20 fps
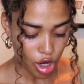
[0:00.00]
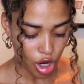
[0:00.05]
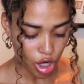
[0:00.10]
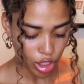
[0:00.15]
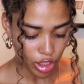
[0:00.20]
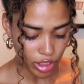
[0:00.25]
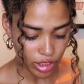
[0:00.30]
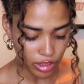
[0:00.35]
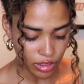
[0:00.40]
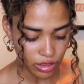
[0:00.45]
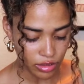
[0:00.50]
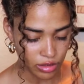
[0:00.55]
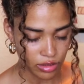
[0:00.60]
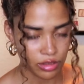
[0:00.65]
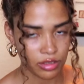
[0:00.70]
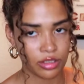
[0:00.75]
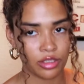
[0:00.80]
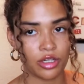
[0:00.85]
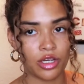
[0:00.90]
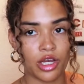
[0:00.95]
card
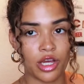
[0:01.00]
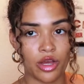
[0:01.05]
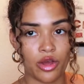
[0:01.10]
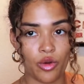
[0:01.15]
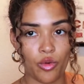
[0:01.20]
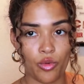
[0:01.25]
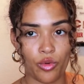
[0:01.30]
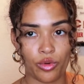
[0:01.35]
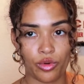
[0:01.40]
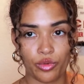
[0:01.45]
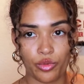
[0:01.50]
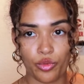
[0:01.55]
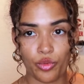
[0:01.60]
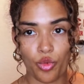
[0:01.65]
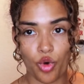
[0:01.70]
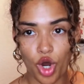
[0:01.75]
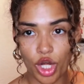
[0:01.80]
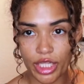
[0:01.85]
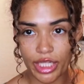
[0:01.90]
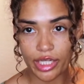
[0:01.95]

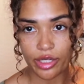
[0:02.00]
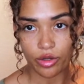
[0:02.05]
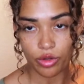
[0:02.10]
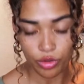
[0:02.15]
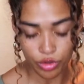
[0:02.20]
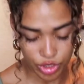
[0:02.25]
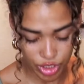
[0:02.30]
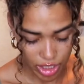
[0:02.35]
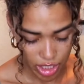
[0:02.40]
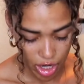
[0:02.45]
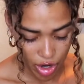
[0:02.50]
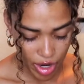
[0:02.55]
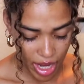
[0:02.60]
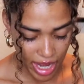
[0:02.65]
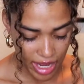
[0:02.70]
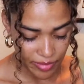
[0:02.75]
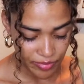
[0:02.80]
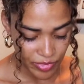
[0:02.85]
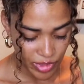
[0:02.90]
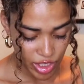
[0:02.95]
wallet holder.
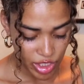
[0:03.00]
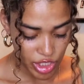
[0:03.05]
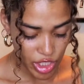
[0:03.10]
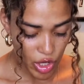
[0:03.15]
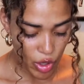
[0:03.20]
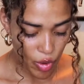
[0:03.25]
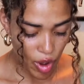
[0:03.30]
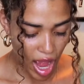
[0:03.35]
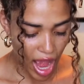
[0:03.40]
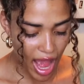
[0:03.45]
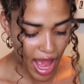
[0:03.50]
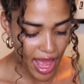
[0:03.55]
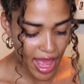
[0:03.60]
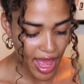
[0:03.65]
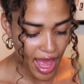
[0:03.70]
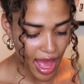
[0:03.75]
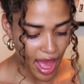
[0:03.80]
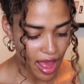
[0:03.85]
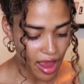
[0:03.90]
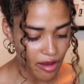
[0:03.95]
Okay, so I
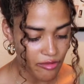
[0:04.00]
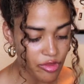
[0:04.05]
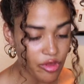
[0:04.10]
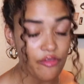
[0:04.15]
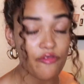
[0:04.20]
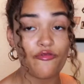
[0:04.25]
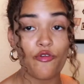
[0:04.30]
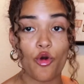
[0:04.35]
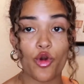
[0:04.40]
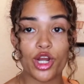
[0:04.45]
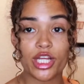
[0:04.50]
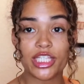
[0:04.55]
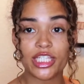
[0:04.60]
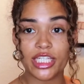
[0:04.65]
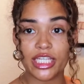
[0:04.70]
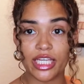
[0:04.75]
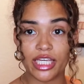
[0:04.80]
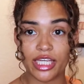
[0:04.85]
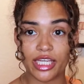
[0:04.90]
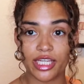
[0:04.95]
have the
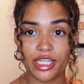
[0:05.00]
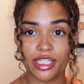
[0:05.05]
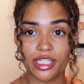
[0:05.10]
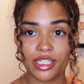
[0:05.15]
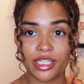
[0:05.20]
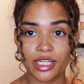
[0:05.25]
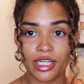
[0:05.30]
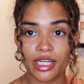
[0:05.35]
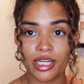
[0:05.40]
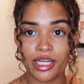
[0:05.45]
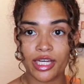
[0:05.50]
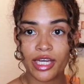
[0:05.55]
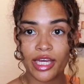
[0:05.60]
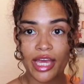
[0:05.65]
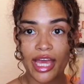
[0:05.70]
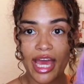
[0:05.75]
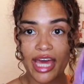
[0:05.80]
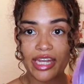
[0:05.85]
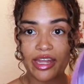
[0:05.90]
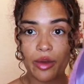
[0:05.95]
14
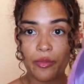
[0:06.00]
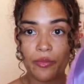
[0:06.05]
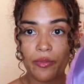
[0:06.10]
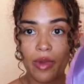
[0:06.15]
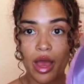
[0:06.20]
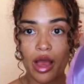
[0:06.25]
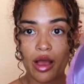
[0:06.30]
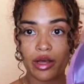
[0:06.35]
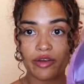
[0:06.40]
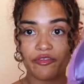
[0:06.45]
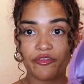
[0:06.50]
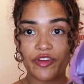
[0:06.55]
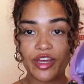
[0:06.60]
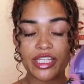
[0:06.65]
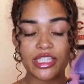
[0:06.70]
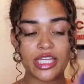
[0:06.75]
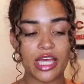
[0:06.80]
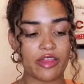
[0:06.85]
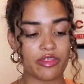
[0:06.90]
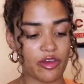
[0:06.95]
and it
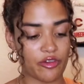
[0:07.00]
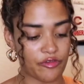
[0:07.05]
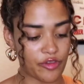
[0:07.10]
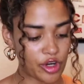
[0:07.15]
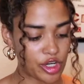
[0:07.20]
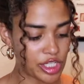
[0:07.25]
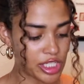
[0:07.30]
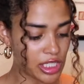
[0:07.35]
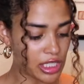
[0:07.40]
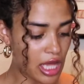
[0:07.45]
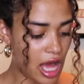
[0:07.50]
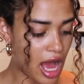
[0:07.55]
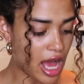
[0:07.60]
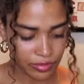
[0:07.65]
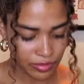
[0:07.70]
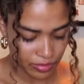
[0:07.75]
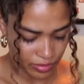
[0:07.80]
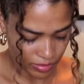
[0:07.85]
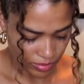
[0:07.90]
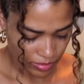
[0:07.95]
fits in the first slot.